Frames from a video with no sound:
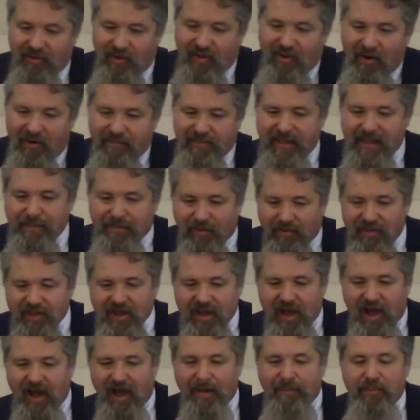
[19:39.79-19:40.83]
or, or people
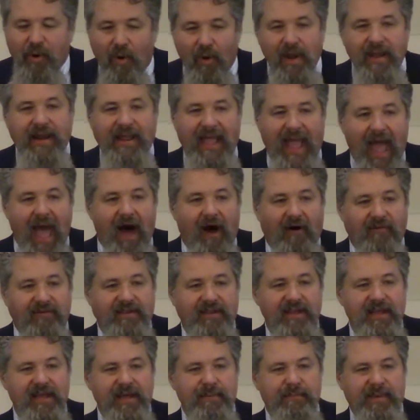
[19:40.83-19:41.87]
uh, pointing
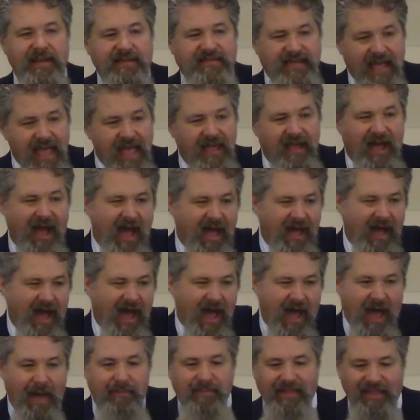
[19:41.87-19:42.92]
out. But t-
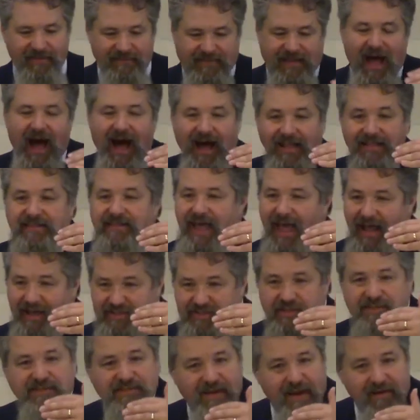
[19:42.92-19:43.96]
I, I believe
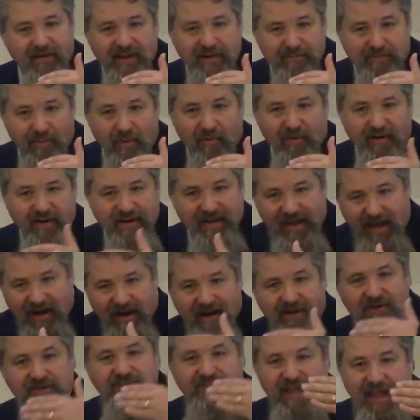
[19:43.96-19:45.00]
context is very important. You got
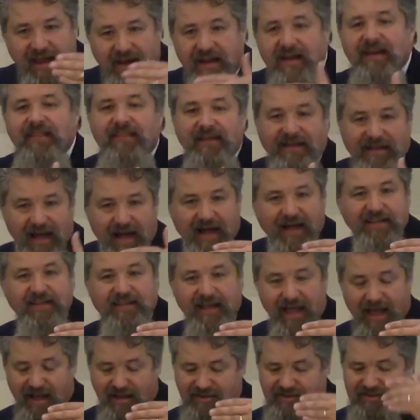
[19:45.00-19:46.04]
to understand the
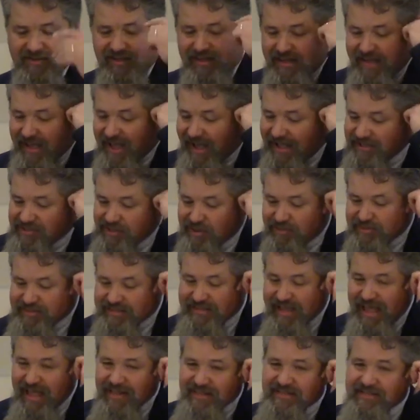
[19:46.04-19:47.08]
context. And
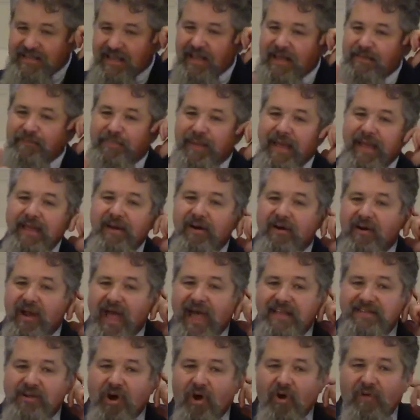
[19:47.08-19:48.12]
since Peter
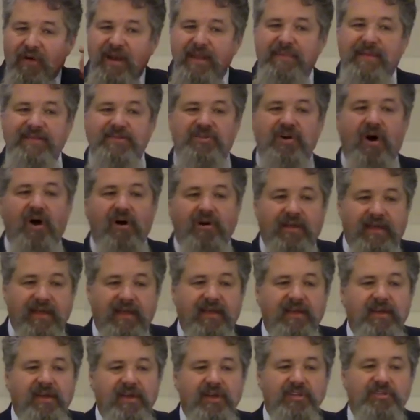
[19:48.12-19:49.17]
has already been
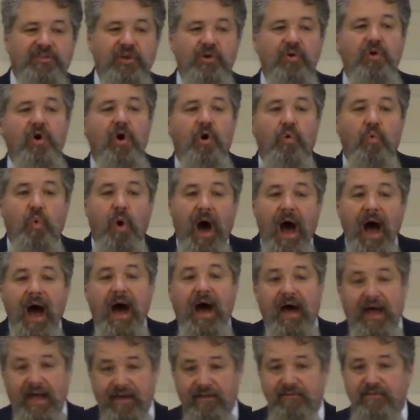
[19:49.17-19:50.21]
talking to
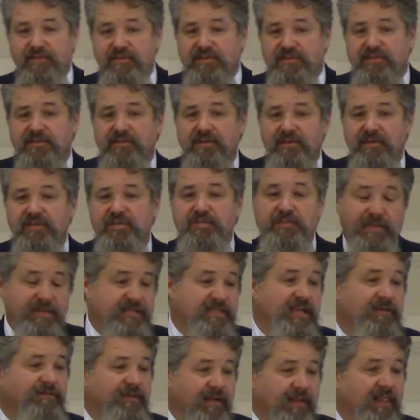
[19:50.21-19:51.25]
wives,
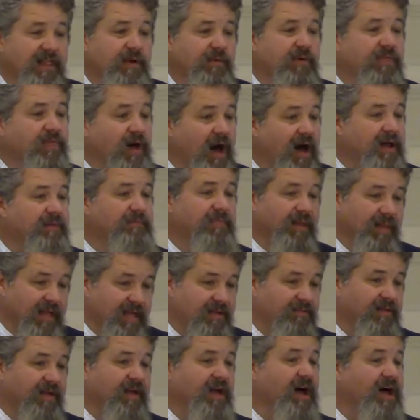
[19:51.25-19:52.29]
specifically with
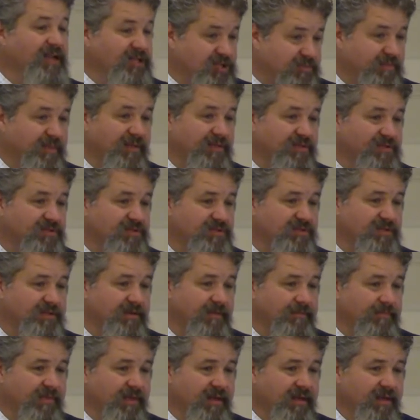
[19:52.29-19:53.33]
unbelieving husbands,
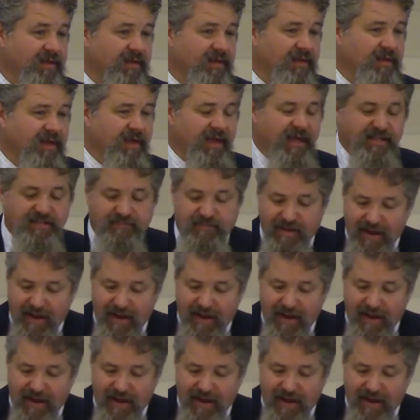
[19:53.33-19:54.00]
it's